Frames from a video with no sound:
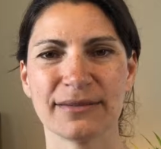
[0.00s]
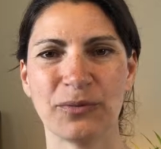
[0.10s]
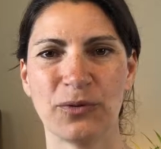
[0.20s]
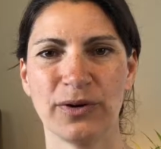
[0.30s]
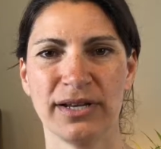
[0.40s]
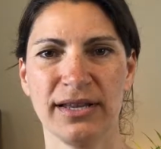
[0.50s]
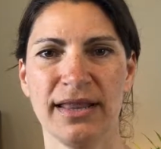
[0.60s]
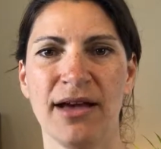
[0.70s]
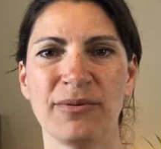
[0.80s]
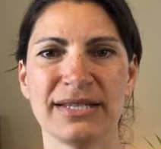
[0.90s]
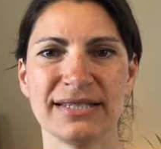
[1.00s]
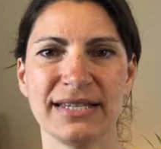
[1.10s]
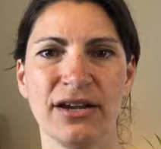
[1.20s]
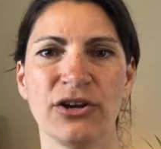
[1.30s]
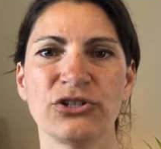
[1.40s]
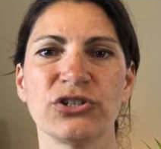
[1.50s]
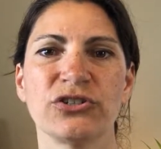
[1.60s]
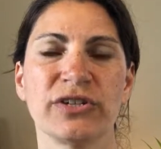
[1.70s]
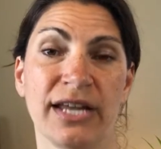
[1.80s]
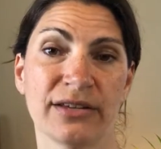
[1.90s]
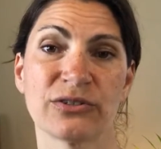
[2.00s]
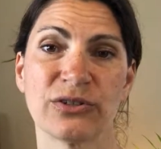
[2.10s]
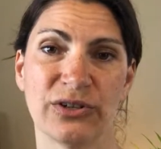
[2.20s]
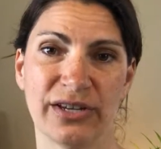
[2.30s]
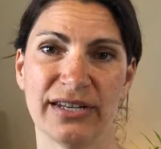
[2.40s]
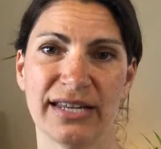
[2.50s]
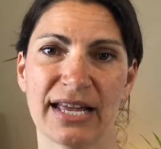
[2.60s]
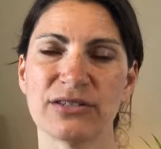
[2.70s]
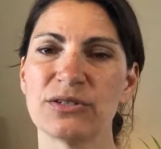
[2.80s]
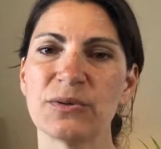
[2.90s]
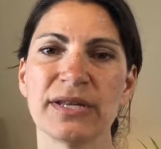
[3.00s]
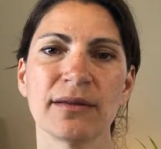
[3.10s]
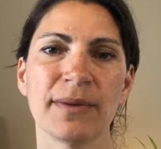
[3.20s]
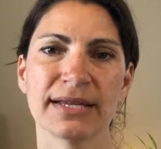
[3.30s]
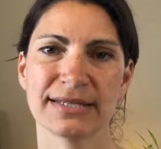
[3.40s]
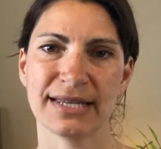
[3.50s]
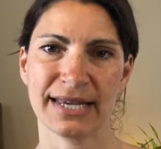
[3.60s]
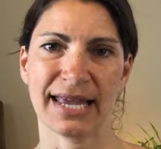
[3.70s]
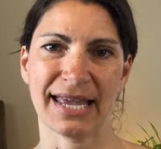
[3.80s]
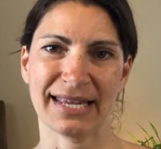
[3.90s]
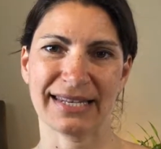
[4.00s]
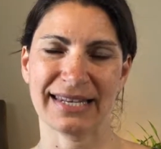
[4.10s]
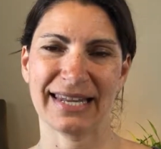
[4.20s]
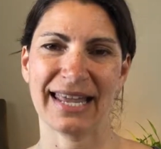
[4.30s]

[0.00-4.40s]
important that we see our children as good, as doing the best they can,